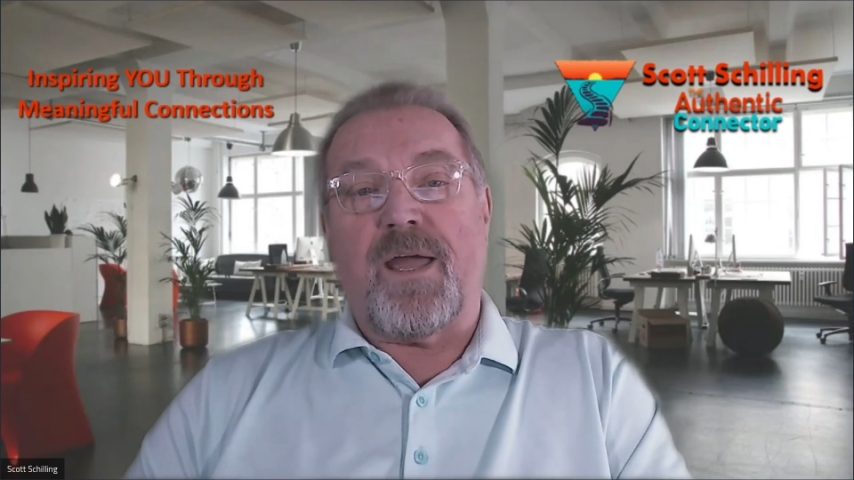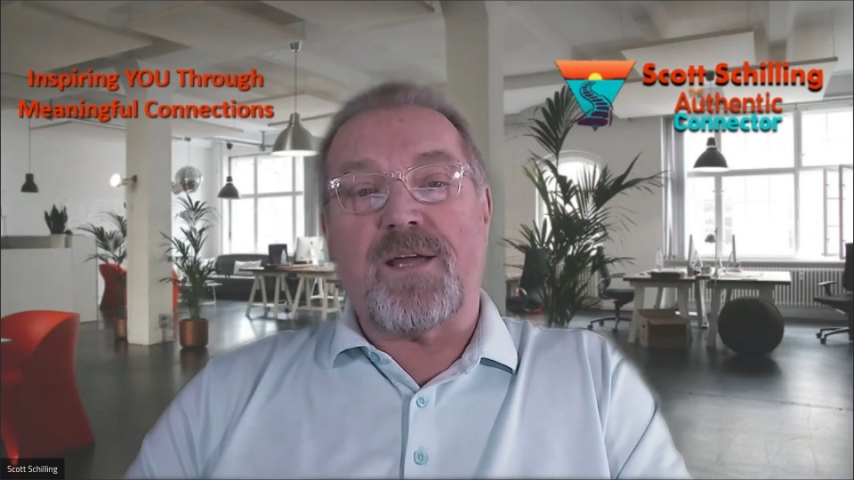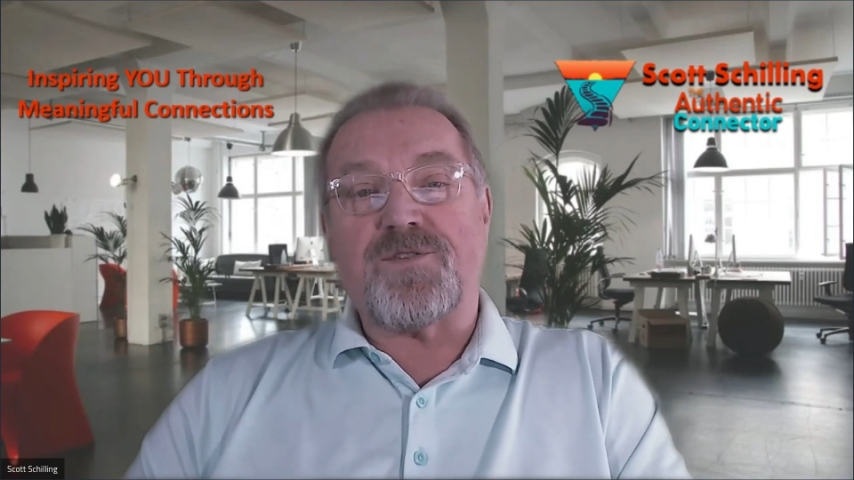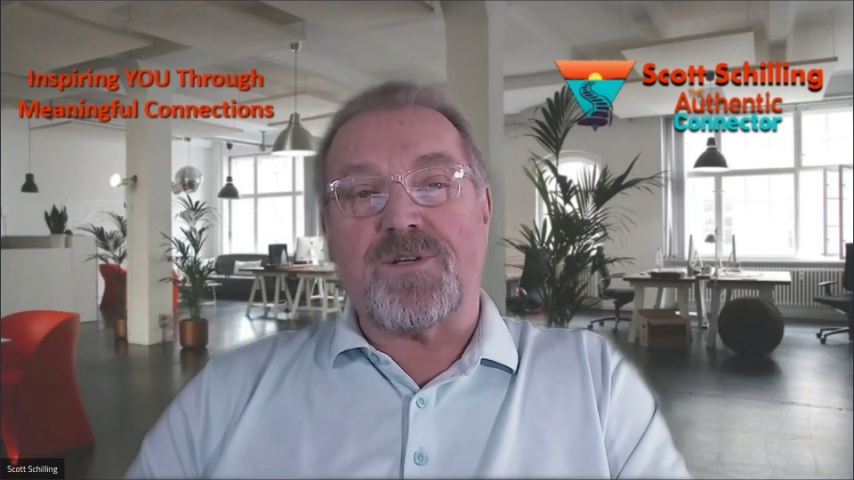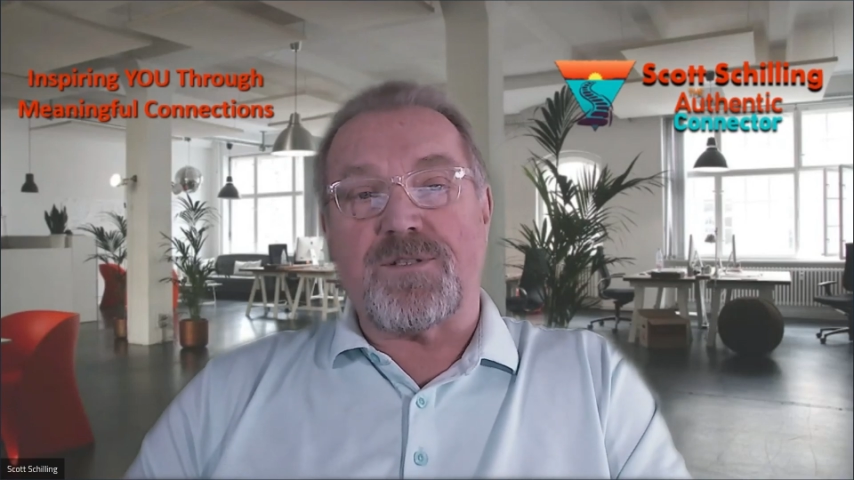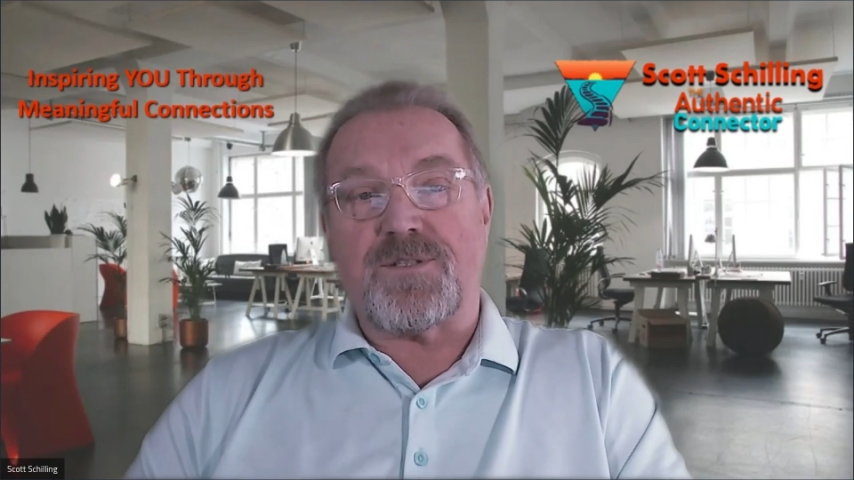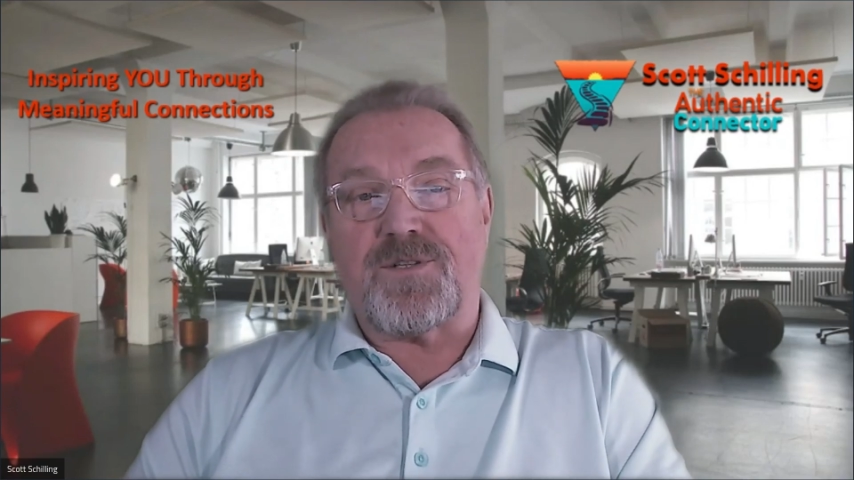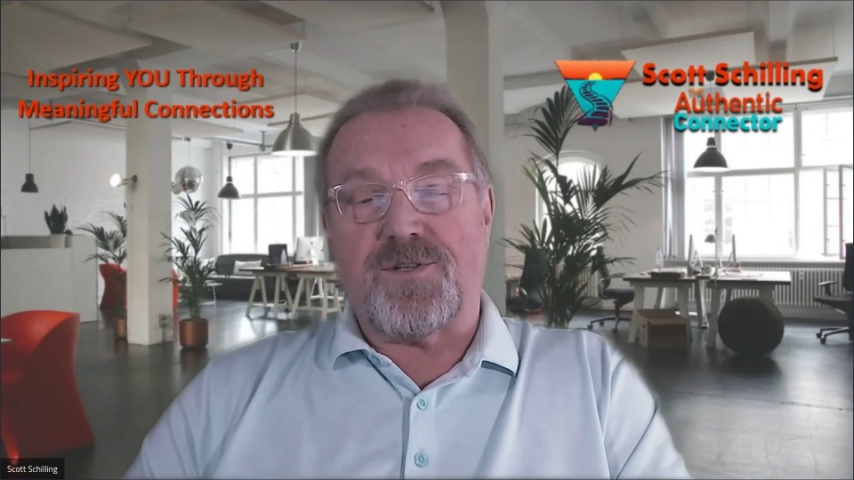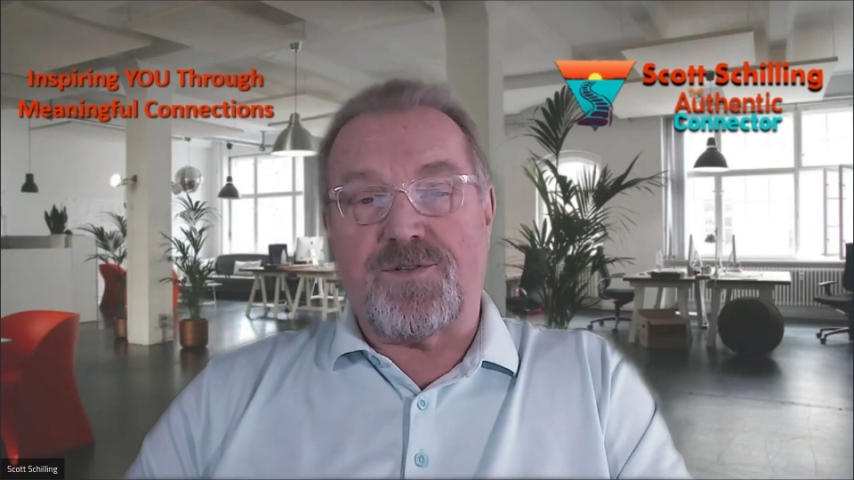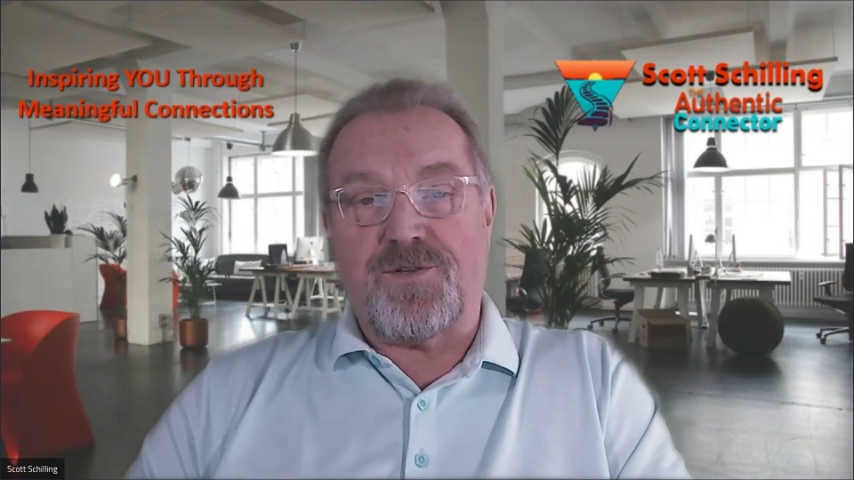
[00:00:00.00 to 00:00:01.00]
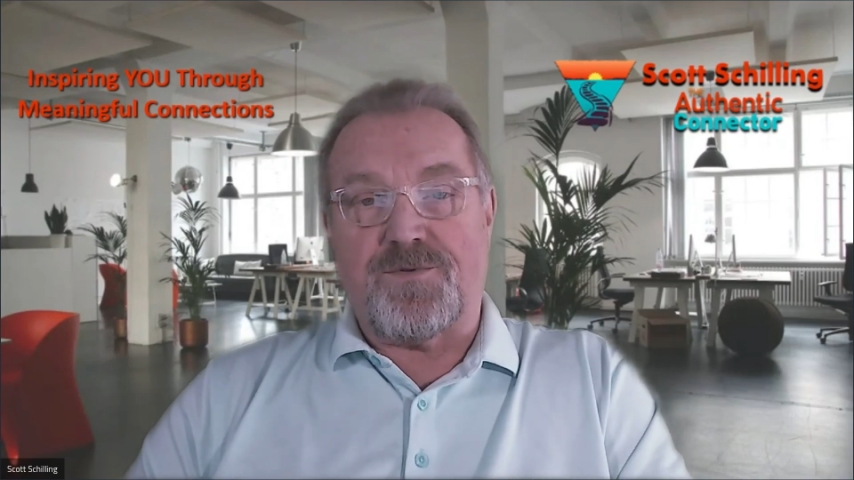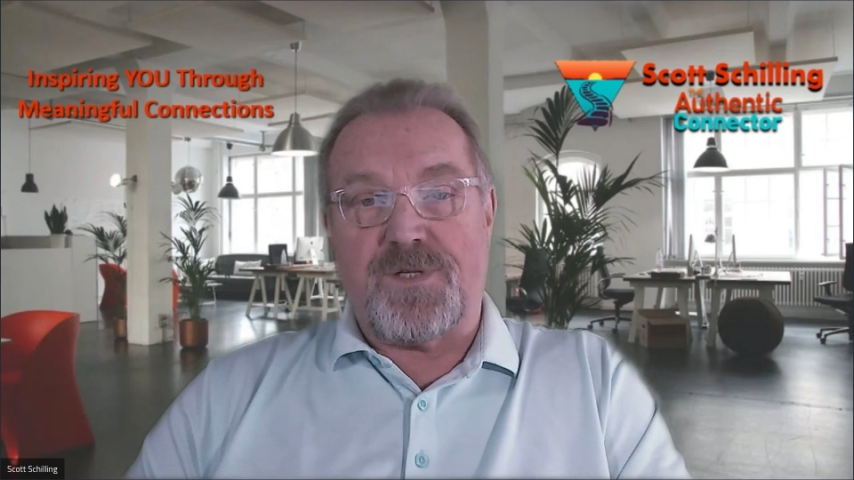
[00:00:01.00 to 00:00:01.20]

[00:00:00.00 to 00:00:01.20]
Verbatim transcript: actions could you